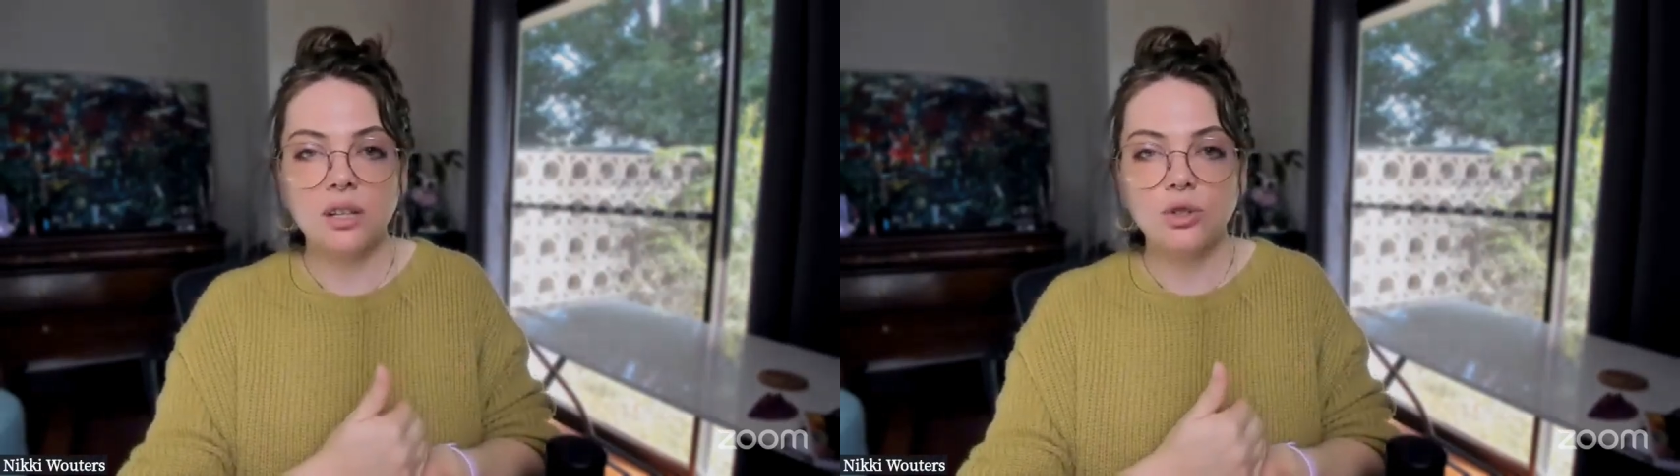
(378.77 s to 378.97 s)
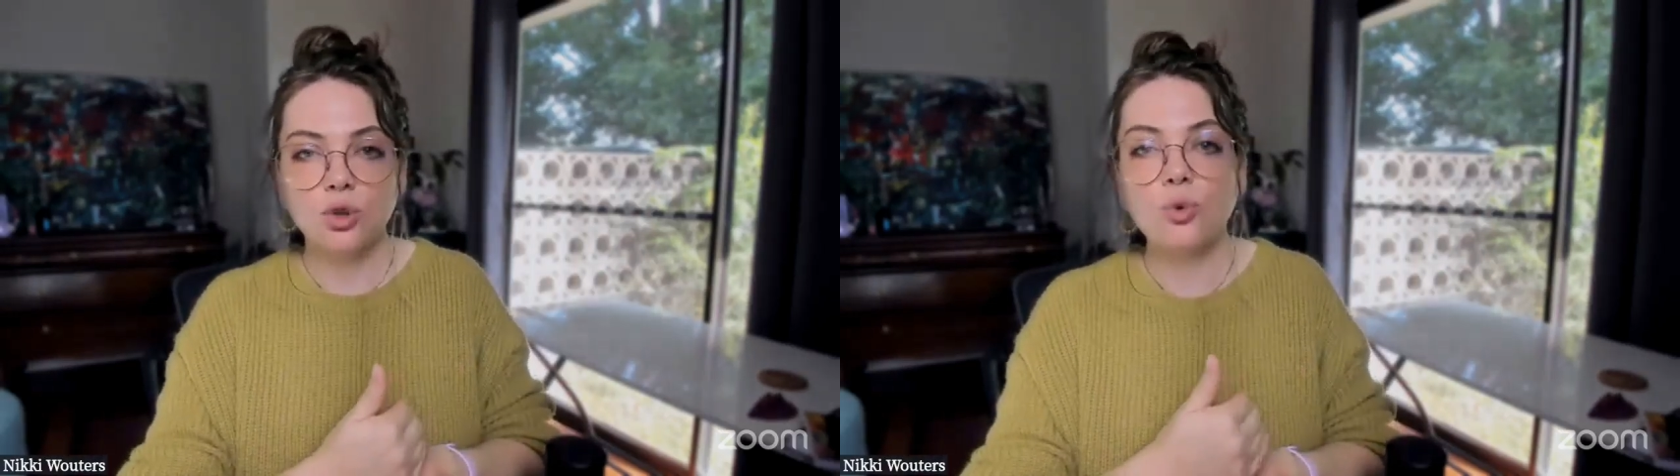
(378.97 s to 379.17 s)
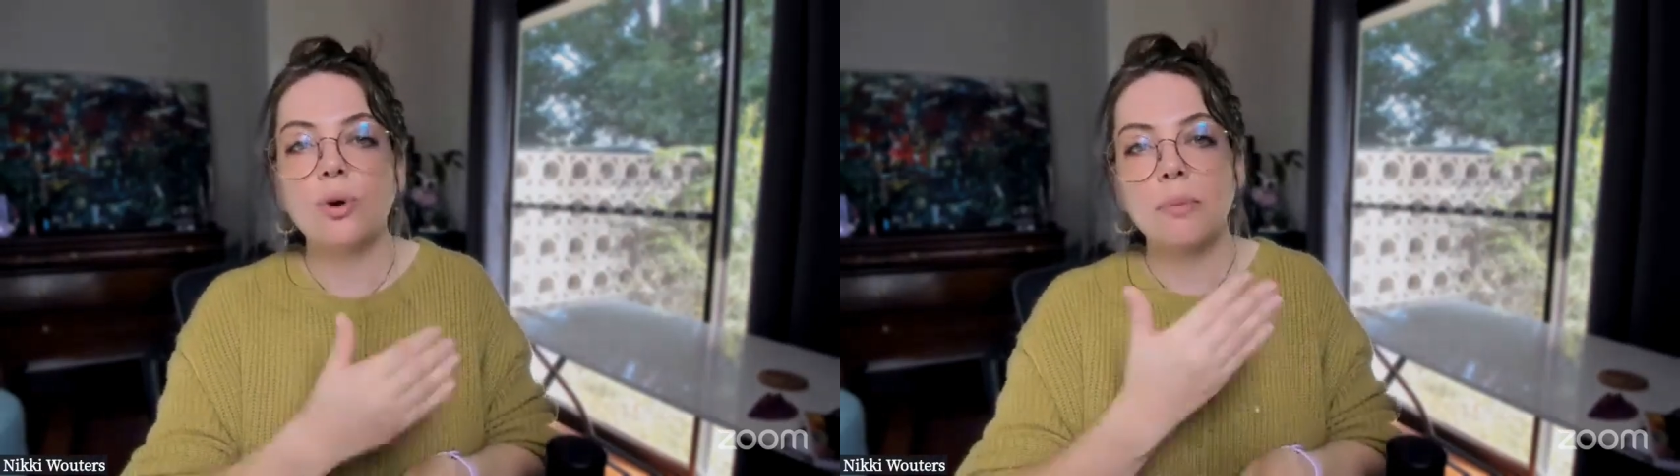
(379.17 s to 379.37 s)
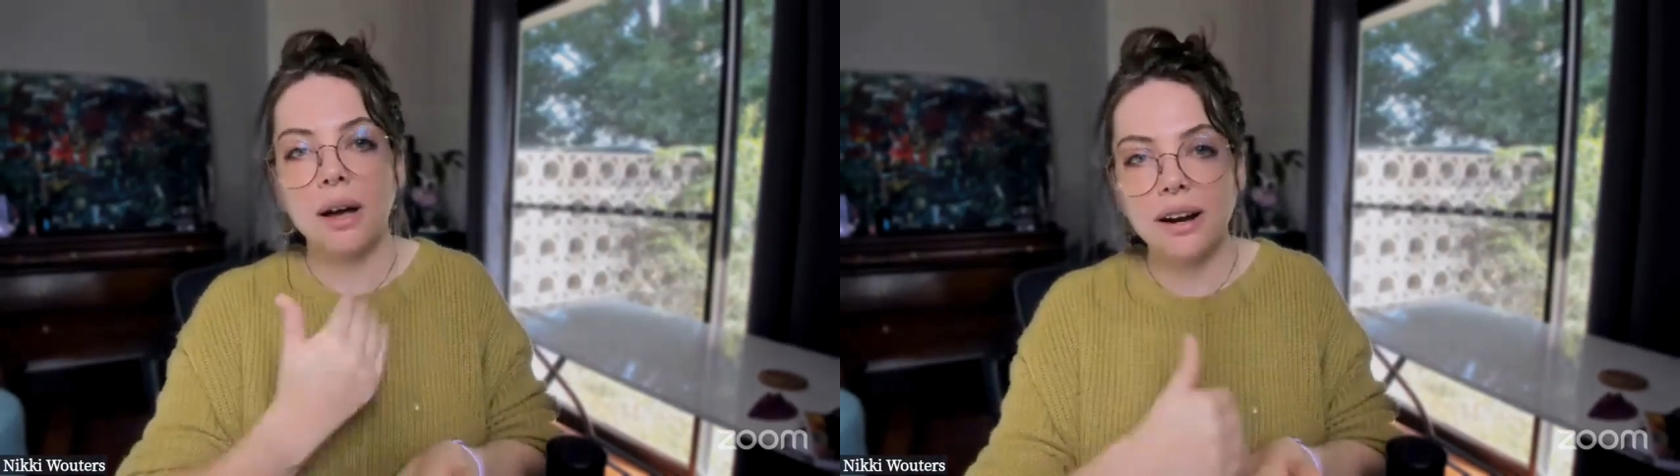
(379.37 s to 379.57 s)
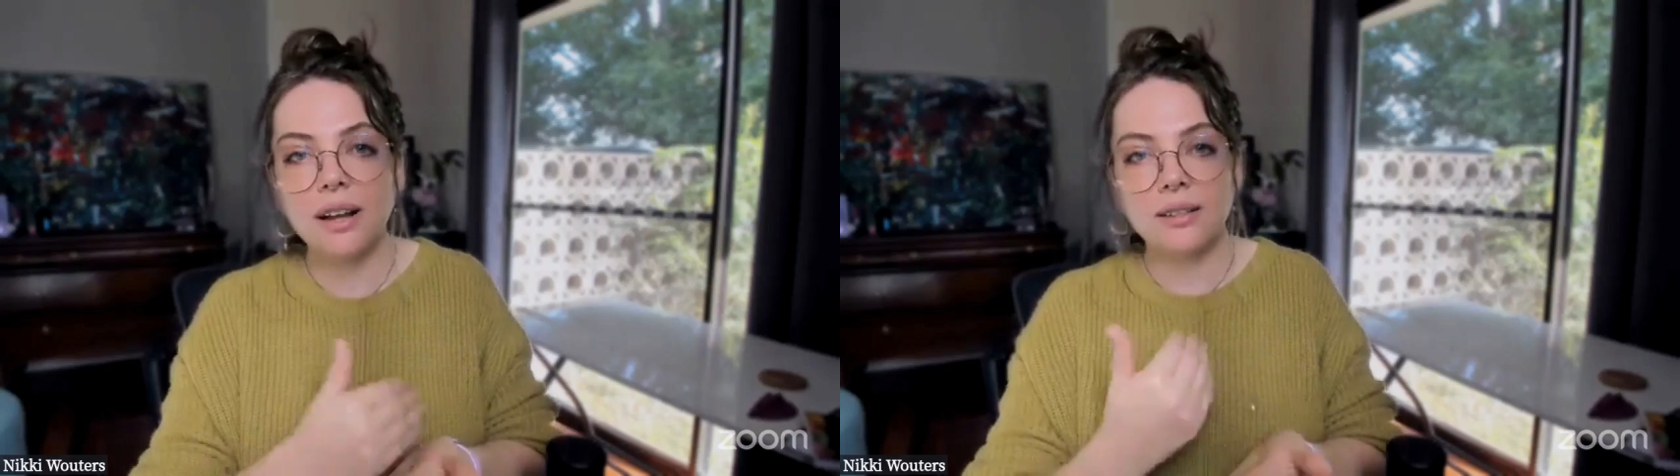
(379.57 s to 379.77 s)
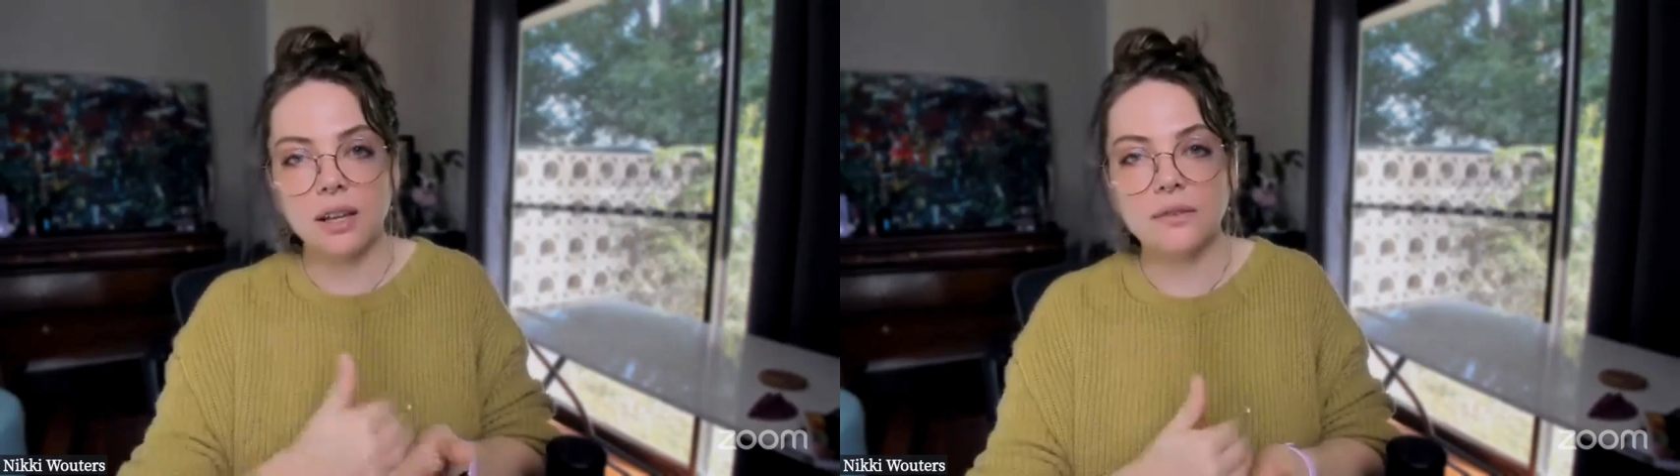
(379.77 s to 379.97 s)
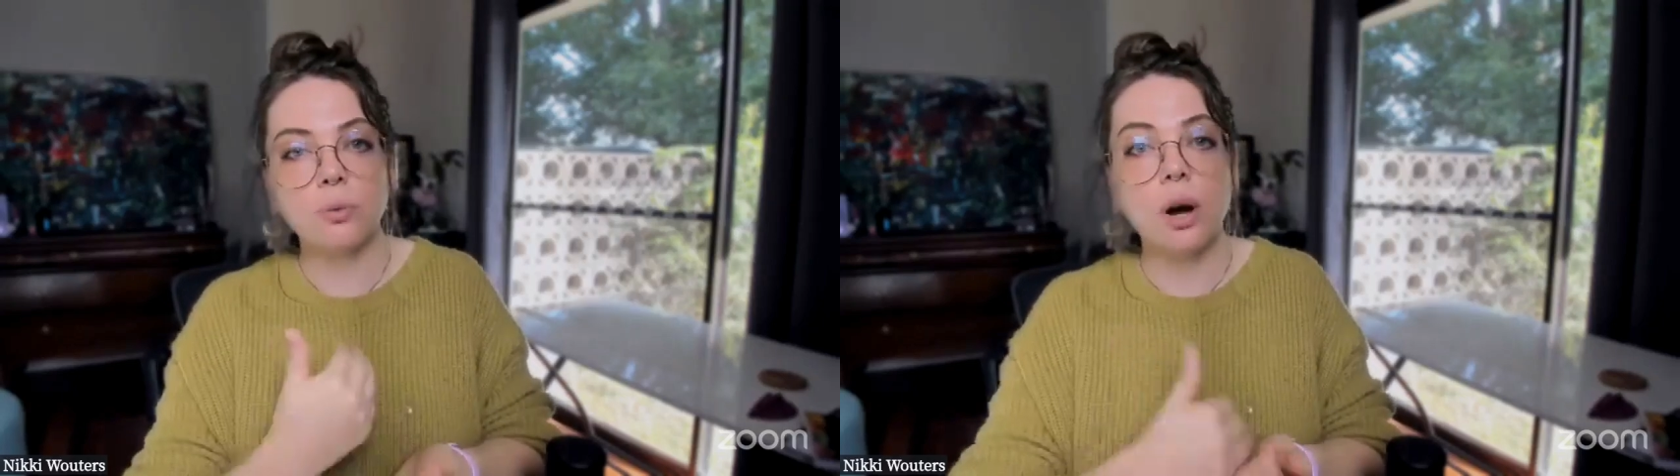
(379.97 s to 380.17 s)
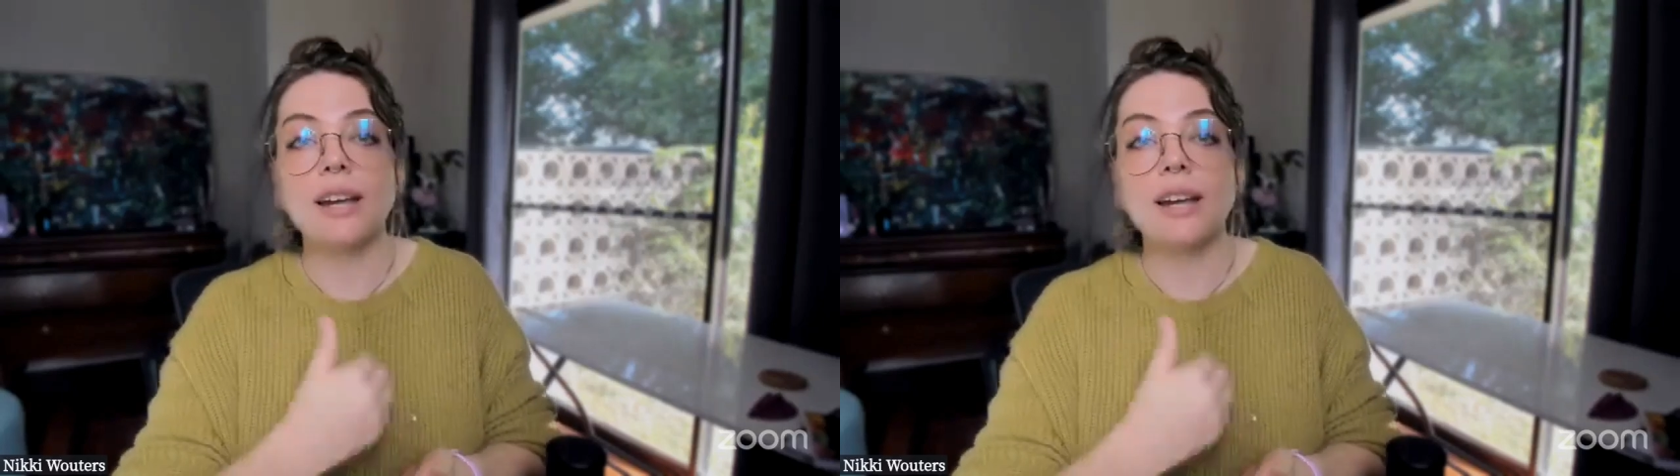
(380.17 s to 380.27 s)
to remind ourselves of why